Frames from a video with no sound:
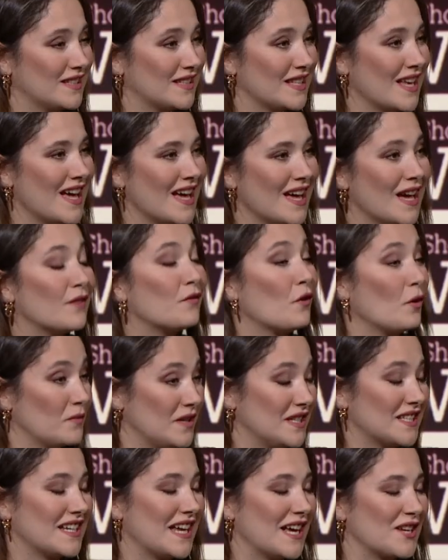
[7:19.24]
from mm -hmm. the
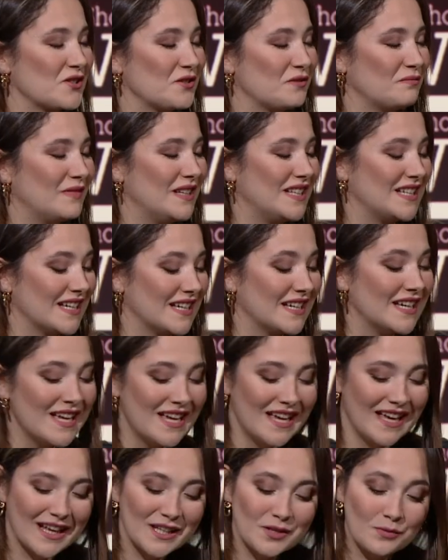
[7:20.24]
mm-hmm. international media
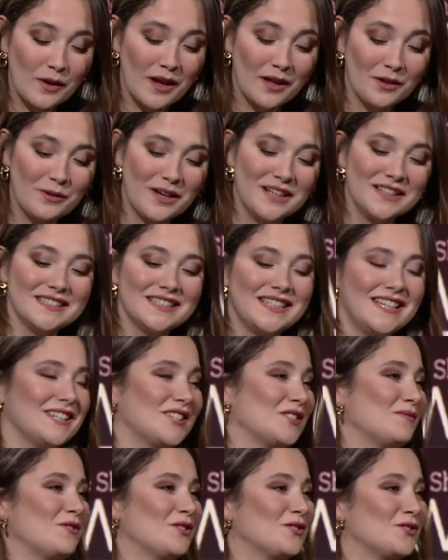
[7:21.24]
as well. Well,
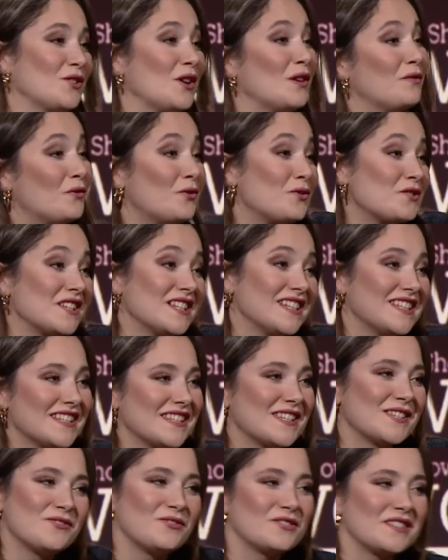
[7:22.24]
Yeshima, so unfortunately,
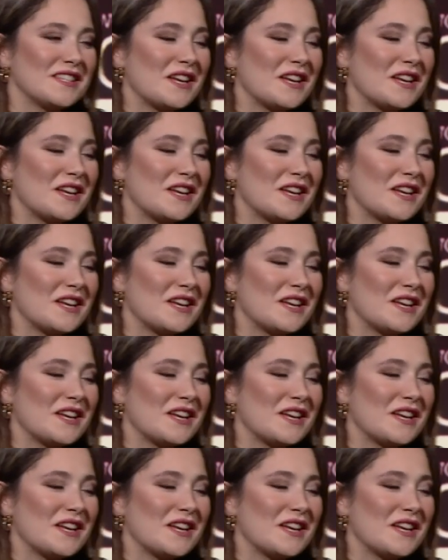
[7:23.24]
this is all the